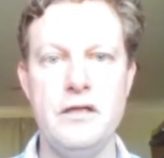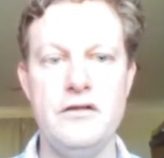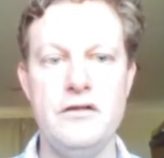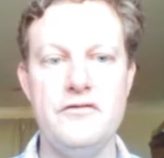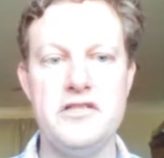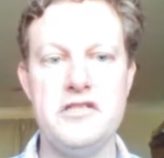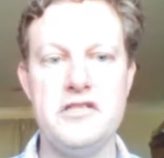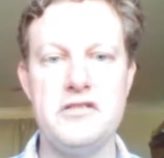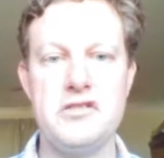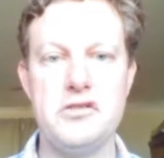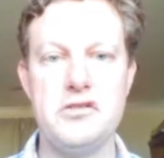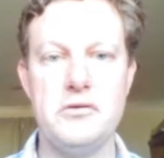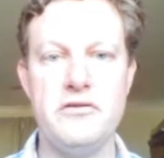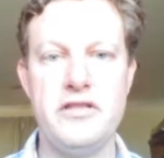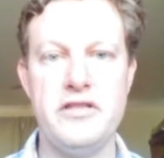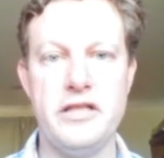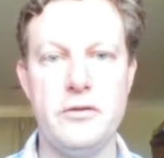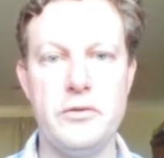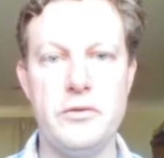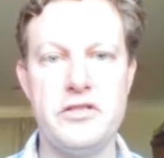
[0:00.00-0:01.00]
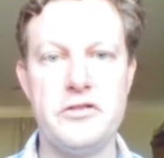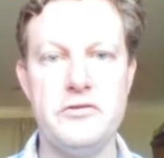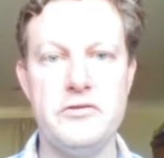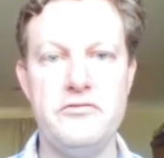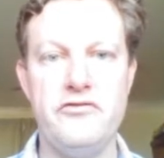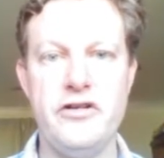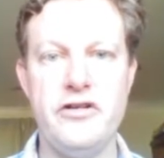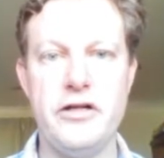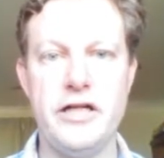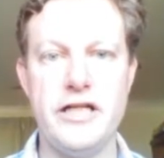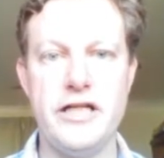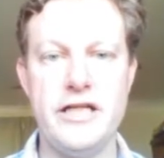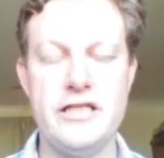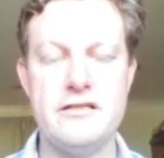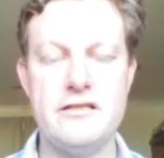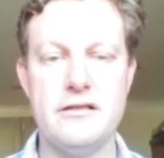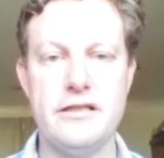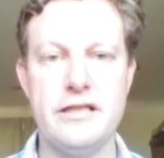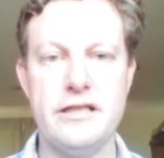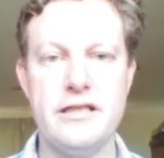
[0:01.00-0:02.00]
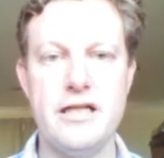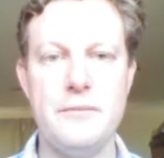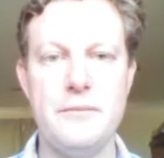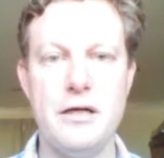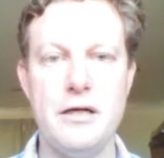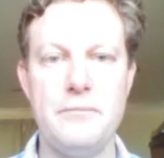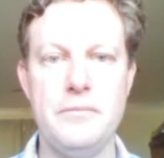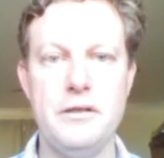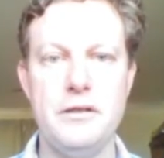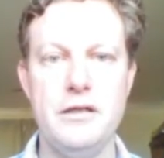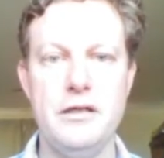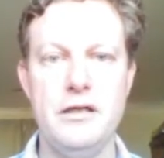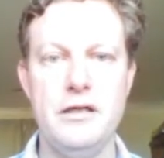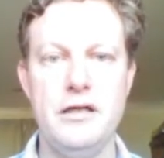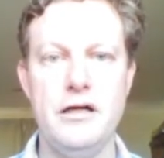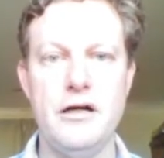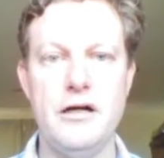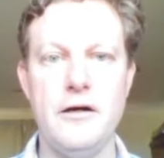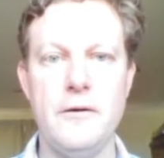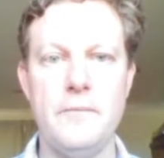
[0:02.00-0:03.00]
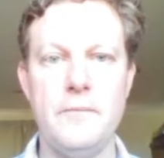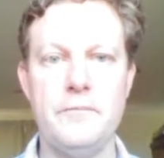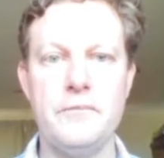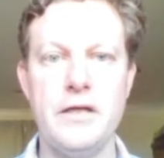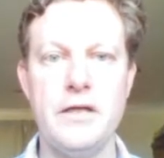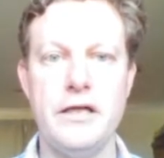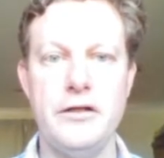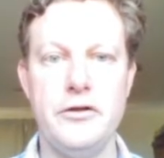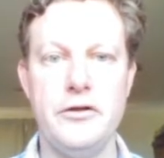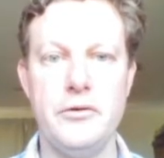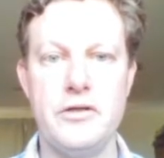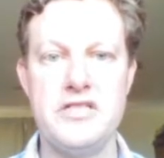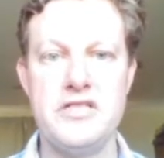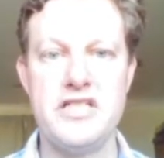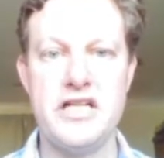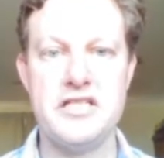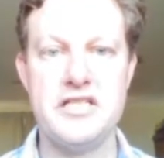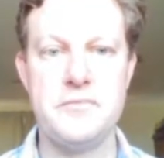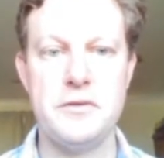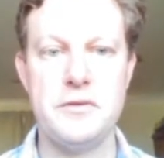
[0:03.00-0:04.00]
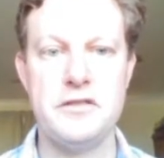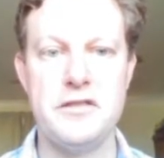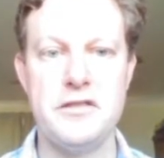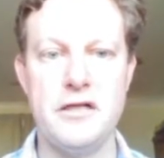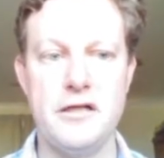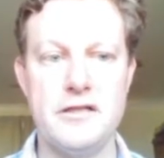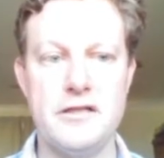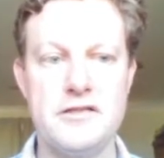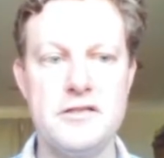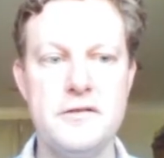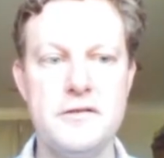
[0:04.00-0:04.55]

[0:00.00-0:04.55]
This is the sort of thing which could very easily come up in your assessment task.